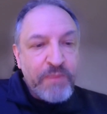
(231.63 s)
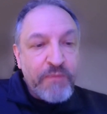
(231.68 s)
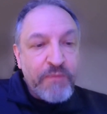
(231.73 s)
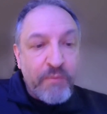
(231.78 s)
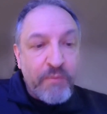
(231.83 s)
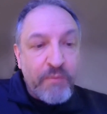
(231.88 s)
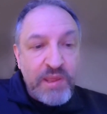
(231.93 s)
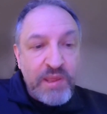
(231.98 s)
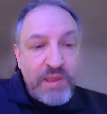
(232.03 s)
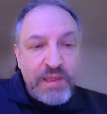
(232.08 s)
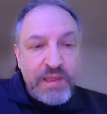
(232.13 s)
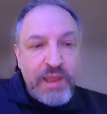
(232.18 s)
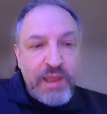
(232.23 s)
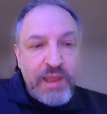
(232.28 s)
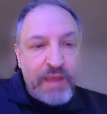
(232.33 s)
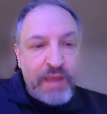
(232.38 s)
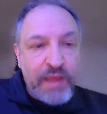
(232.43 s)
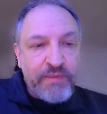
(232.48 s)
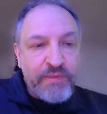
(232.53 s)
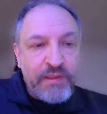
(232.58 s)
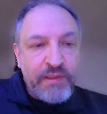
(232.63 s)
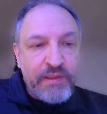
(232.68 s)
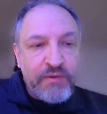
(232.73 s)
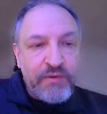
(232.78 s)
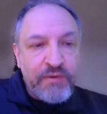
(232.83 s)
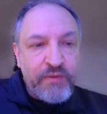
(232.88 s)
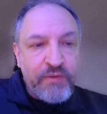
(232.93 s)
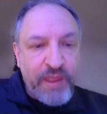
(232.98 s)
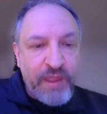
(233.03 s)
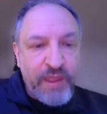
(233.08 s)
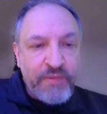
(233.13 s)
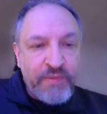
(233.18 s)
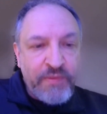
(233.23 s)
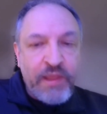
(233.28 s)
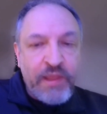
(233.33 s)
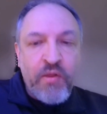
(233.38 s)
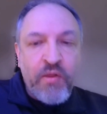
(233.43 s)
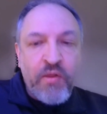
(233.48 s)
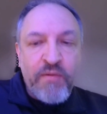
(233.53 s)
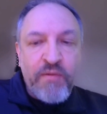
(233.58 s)
for me, I think just having
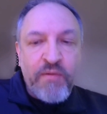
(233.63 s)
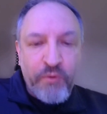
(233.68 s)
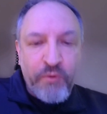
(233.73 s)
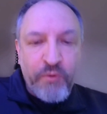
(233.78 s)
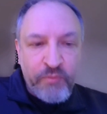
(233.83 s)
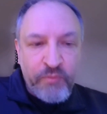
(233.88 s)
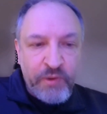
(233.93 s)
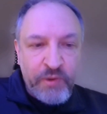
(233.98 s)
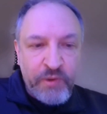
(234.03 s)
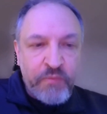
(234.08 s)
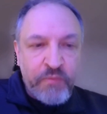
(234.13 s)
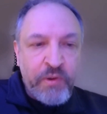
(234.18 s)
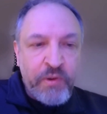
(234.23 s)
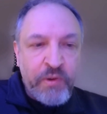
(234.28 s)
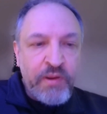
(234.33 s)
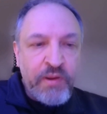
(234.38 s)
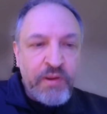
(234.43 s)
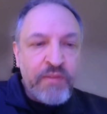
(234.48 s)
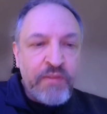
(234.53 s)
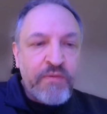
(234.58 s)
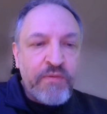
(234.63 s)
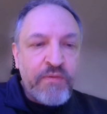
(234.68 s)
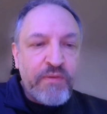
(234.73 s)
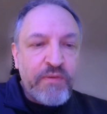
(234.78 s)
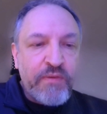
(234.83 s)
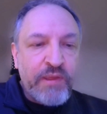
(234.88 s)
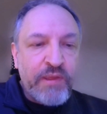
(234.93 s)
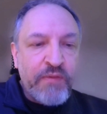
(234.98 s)
that law enforcement experience